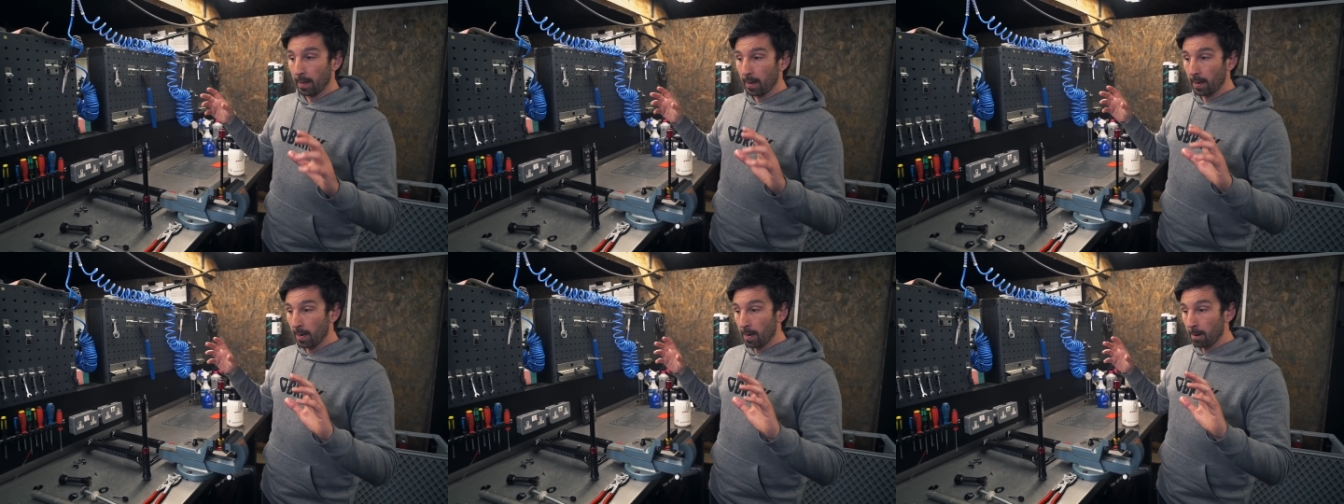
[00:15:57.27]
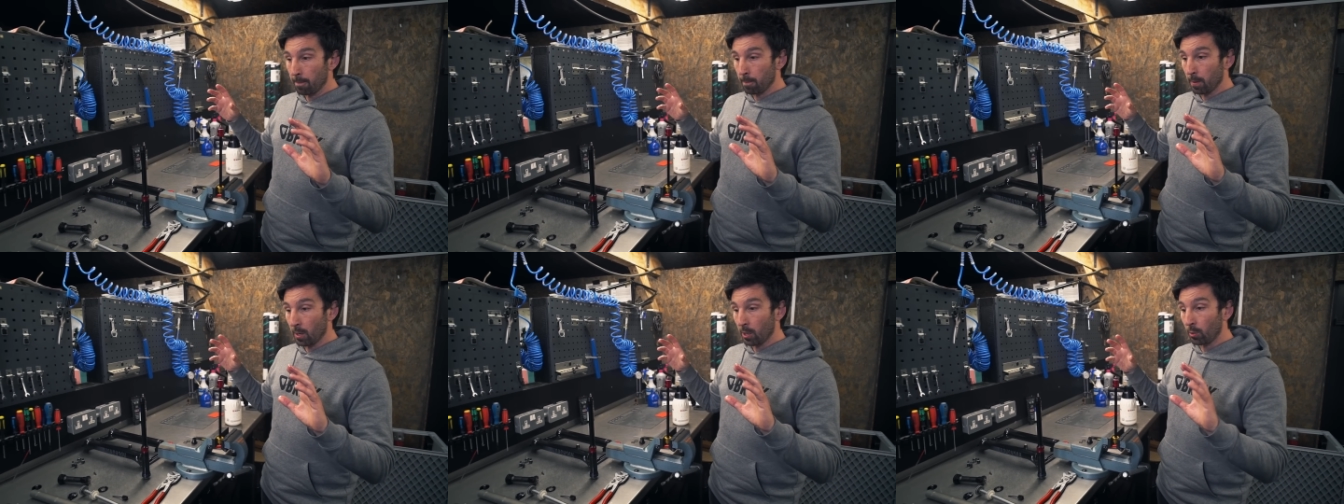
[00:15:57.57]

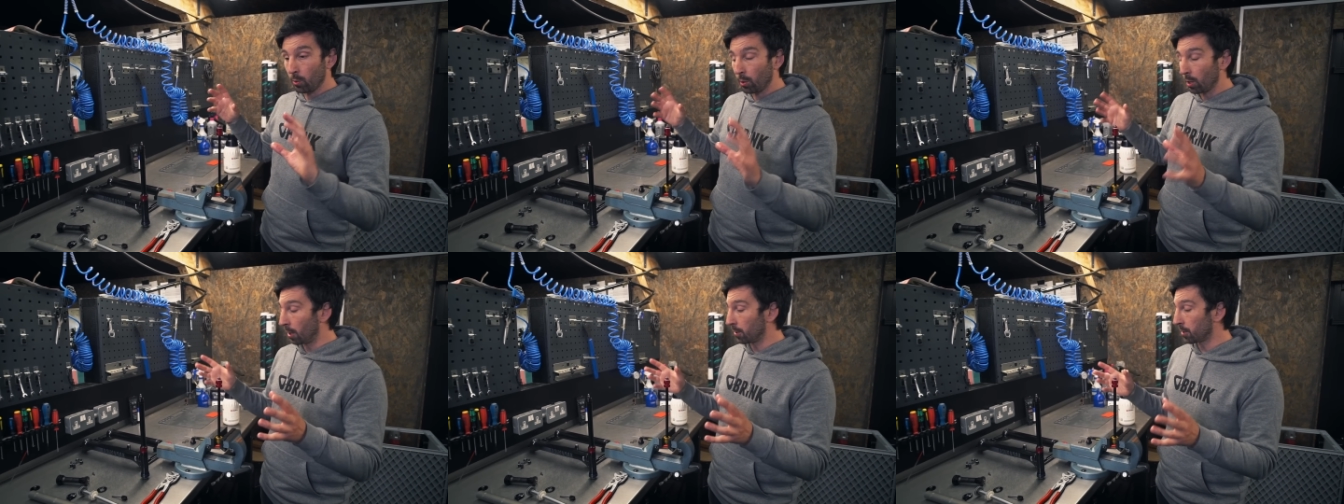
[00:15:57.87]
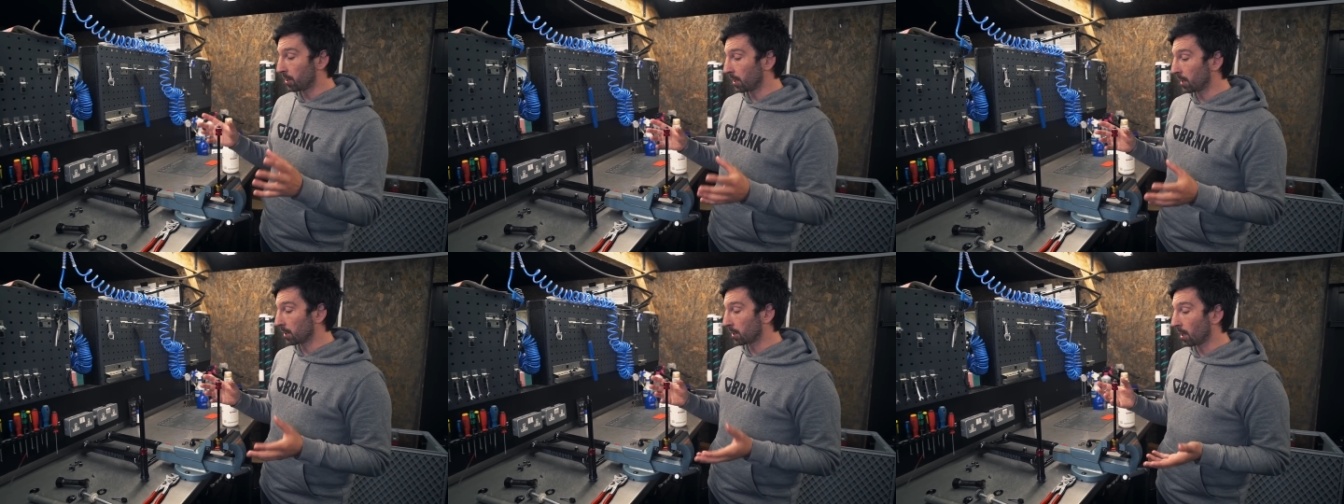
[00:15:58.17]
And all
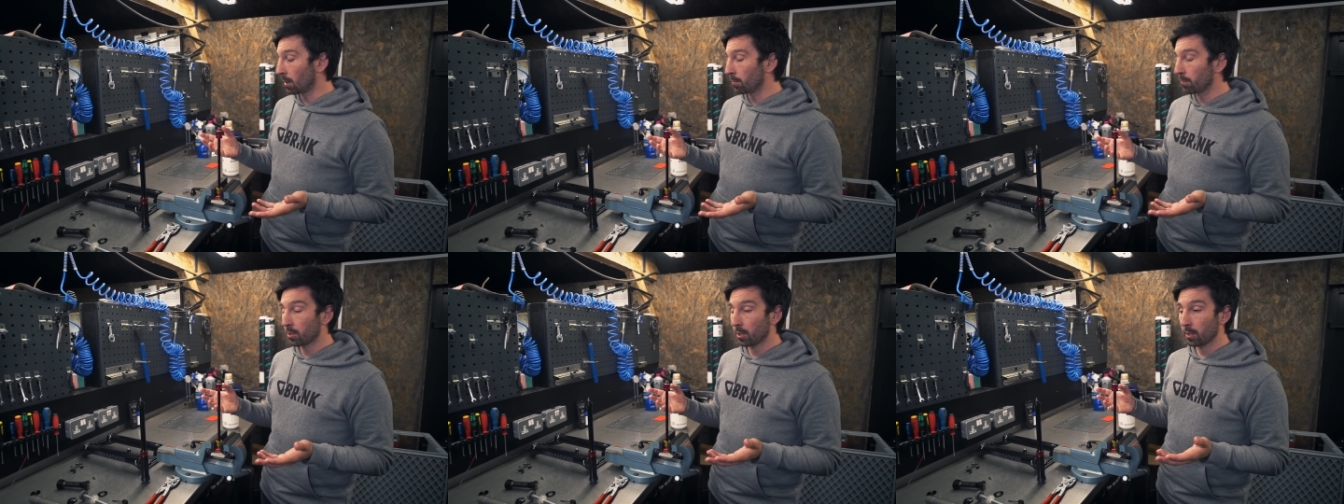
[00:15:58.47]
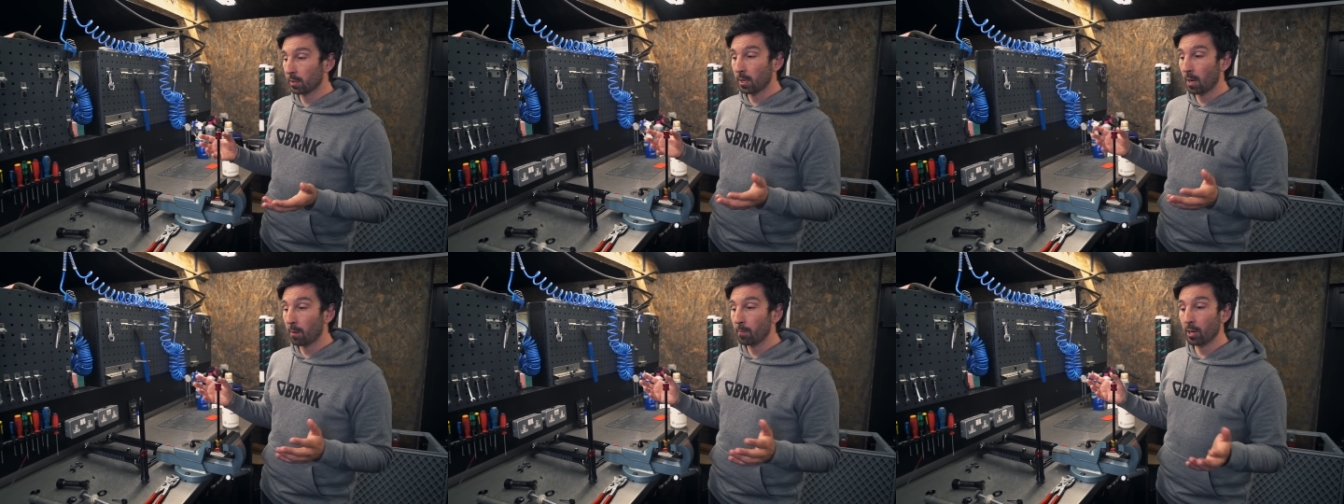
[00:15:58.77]
those things come
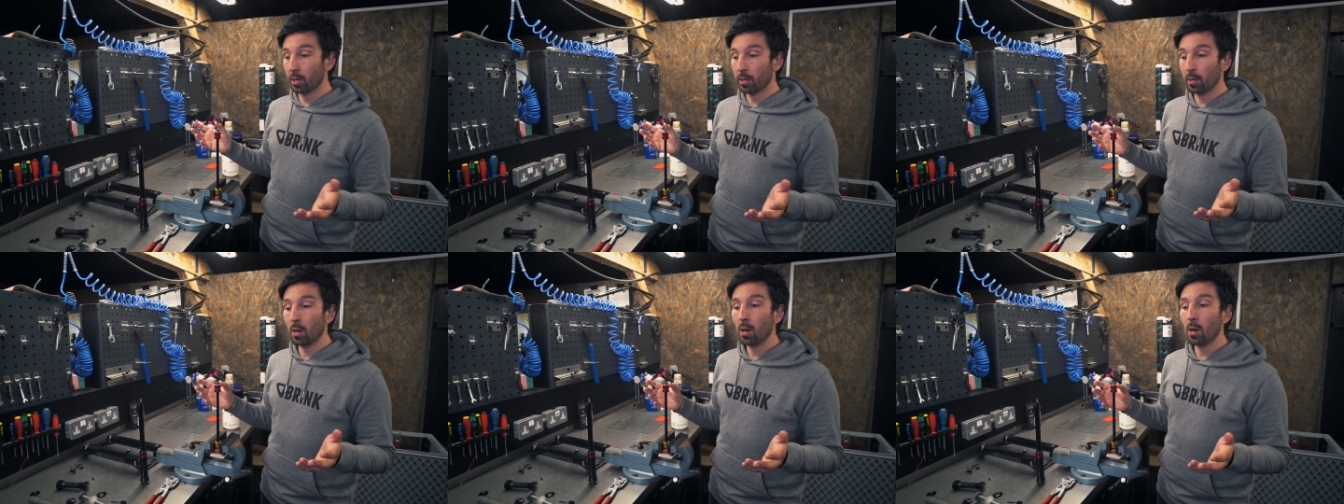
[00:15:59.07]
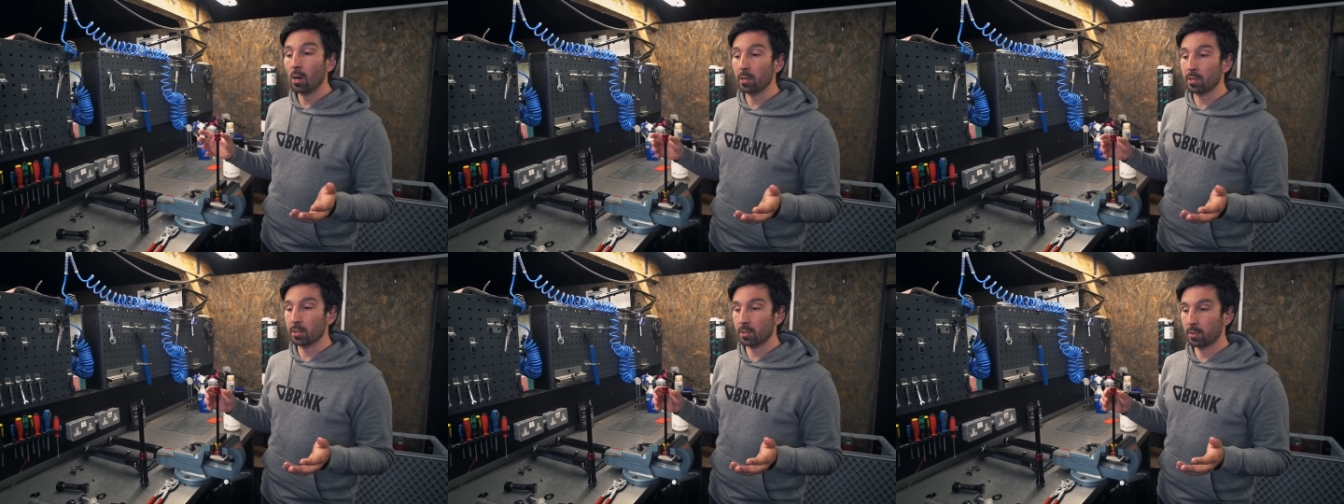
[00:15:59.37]
at a
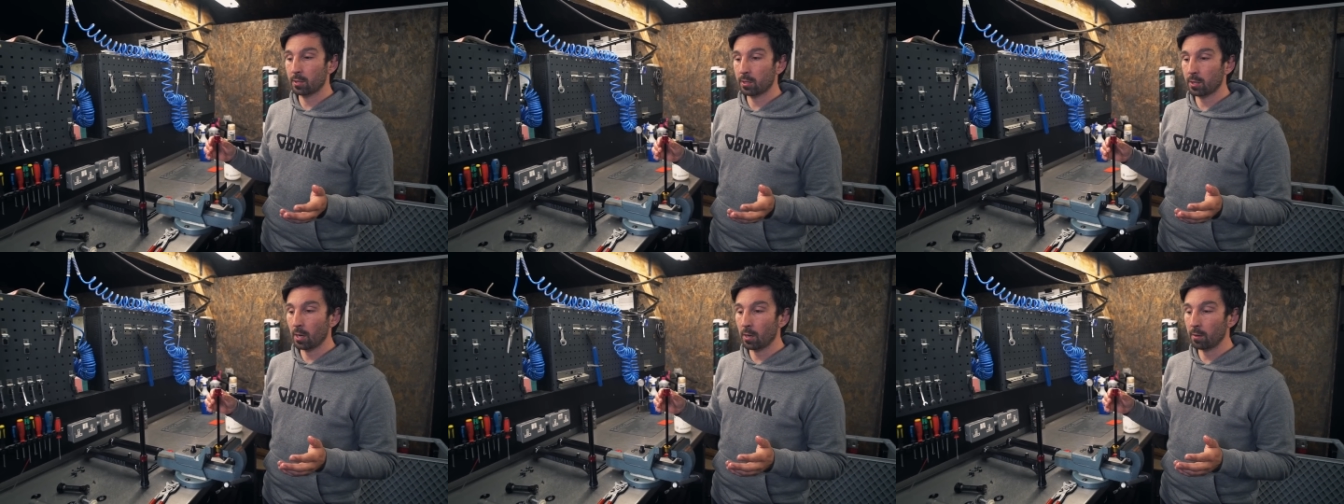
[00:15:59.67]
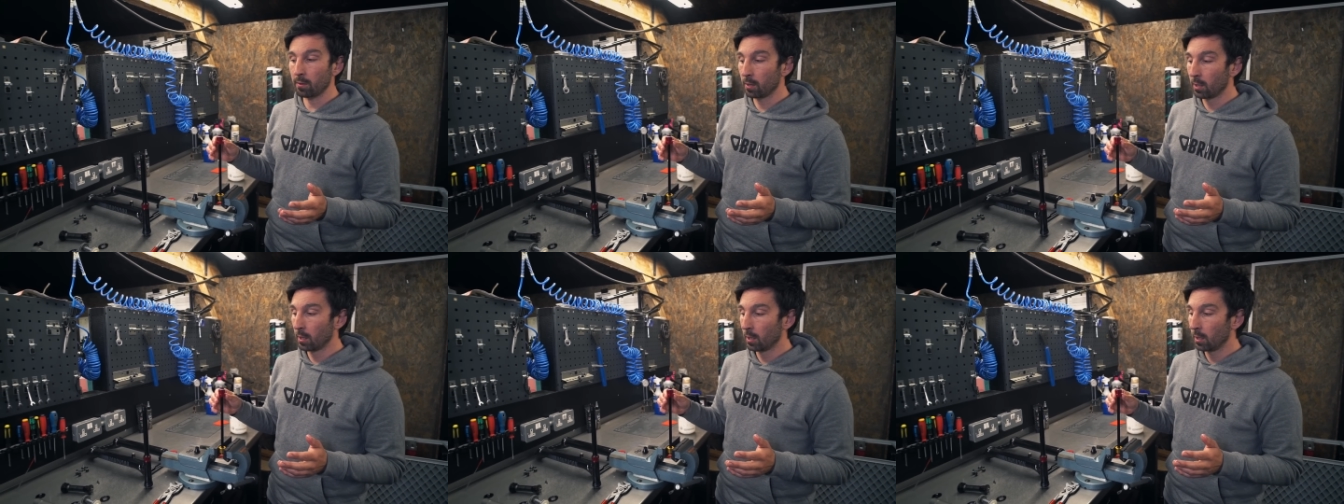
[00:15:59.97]
cost. So